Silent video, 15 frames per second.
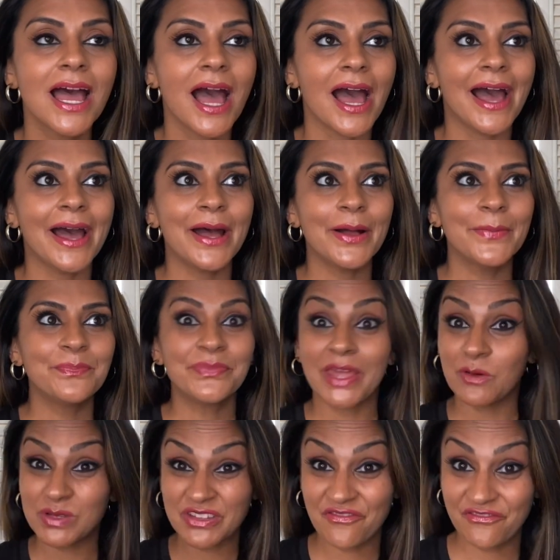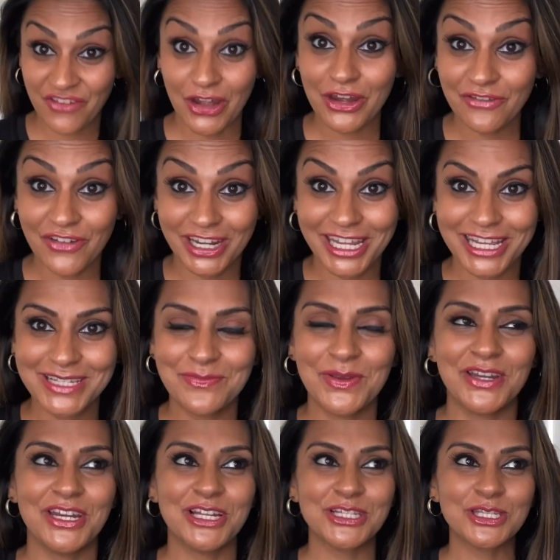and it was a very funny experience.